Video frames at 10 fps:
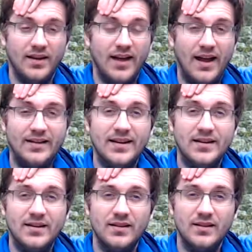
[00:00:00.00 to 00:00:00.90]
I
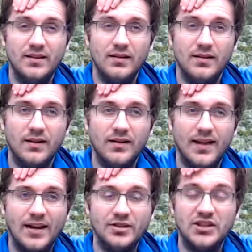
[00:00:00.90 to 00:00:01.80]
didn't because it
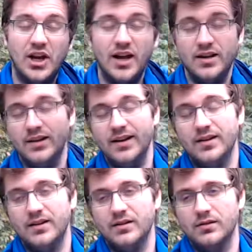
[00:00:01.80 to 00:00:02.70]
actually taught like,